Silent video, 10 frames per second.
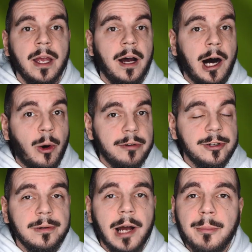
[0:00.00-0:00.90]

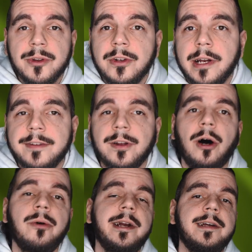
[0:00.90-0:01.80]
However, Amazon has
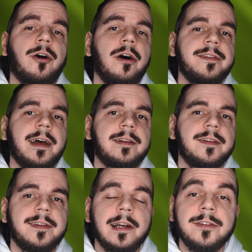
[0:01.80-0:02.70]
already contacted
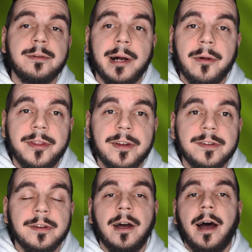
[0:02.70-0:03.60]
sellers about
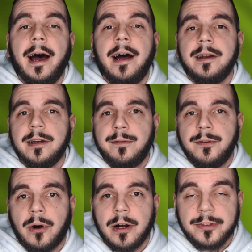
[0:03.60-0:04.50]
this, and if you
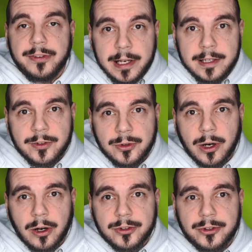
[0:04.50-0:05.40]
are selling to
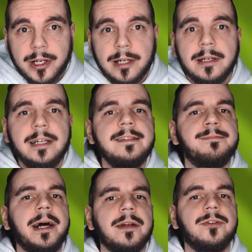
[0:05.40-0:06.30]
Austria, it's
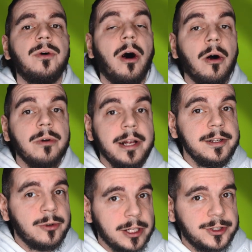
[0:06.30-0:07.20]
better to already
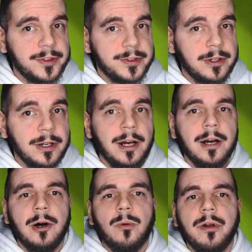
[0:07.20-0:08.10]
register
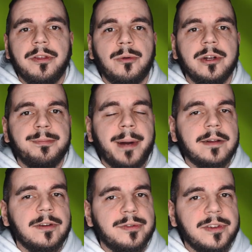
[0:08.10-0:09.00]
with the
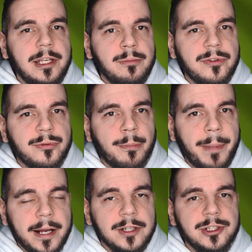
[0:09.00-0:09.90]
respective schemes for
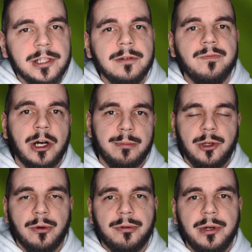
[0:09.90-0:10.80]
packaging,
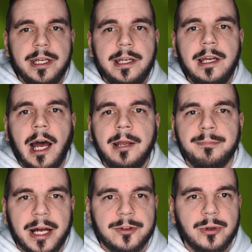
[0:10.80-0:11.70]
W3E and
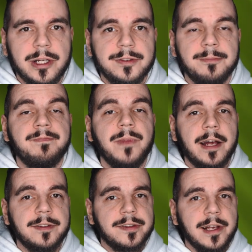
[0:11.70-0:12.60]
batteries.
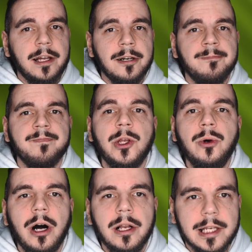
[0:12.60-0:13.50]
As a seller, you
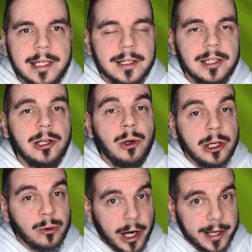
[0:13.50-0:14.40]
are legally
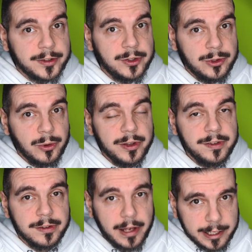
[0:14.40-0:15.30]
required to do
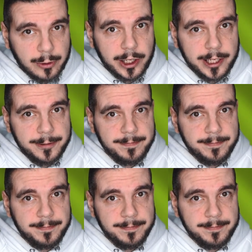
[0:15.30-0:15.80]
this anyway.